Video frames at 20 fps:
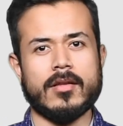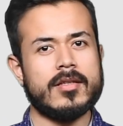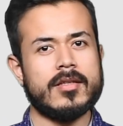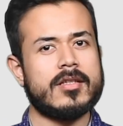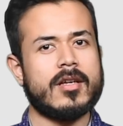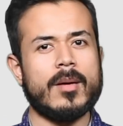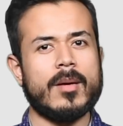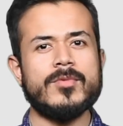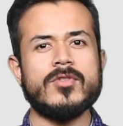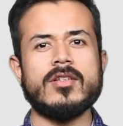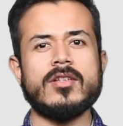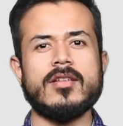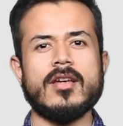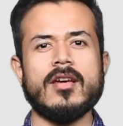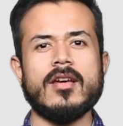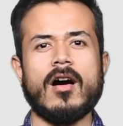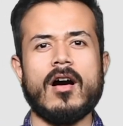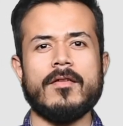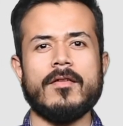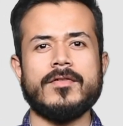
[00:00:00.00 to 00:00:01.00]
This comes a
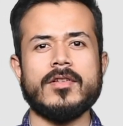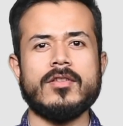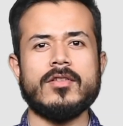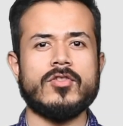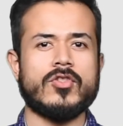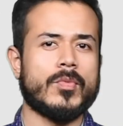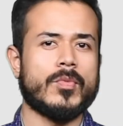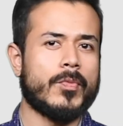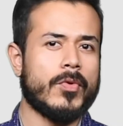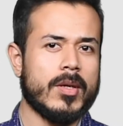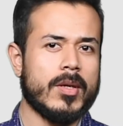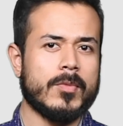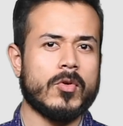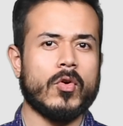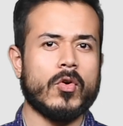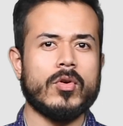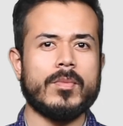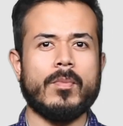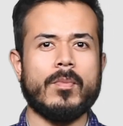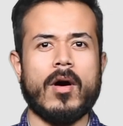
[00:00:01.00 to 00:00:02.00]
day after the Supreme
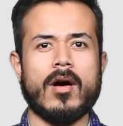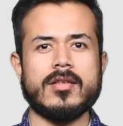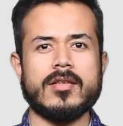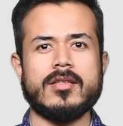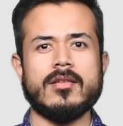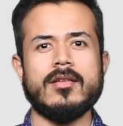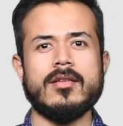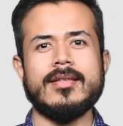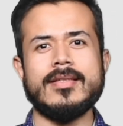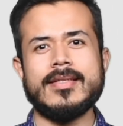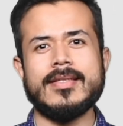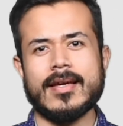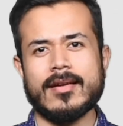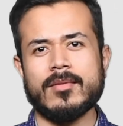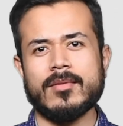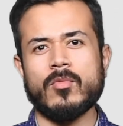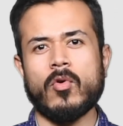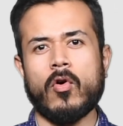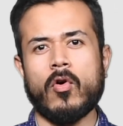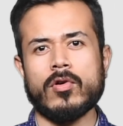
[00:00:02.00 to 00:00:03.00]
Court passed an
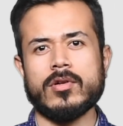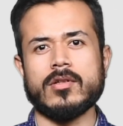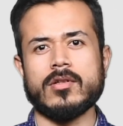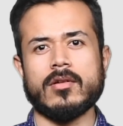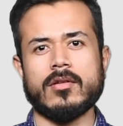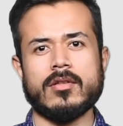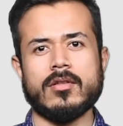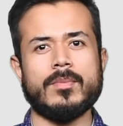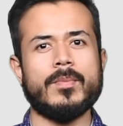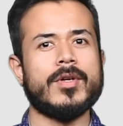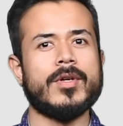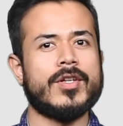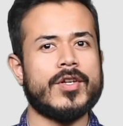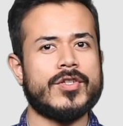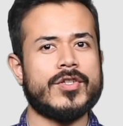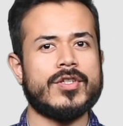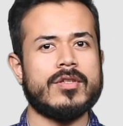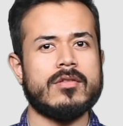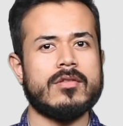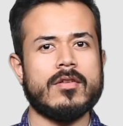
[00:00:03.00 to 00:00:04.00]
interim order on the
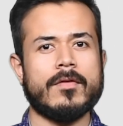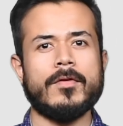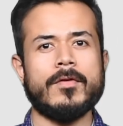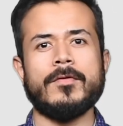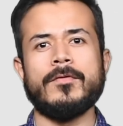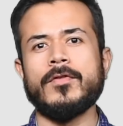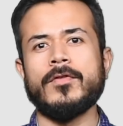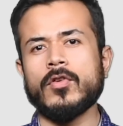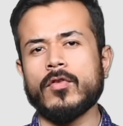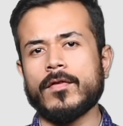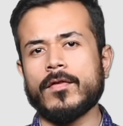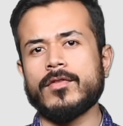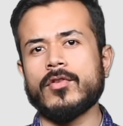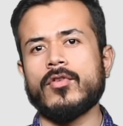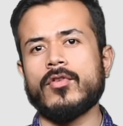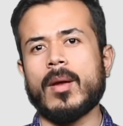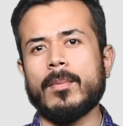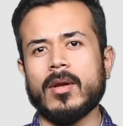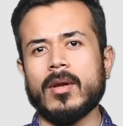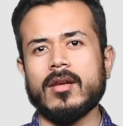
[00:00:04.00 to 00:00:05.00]
petitions of a few of the
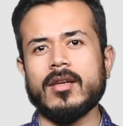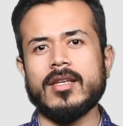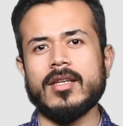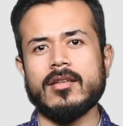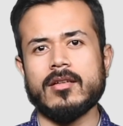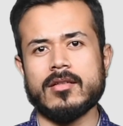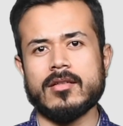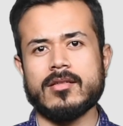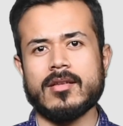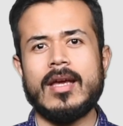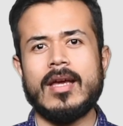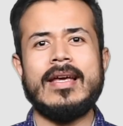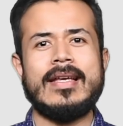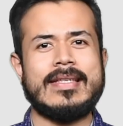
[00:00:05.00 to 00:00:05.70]
rebel leaders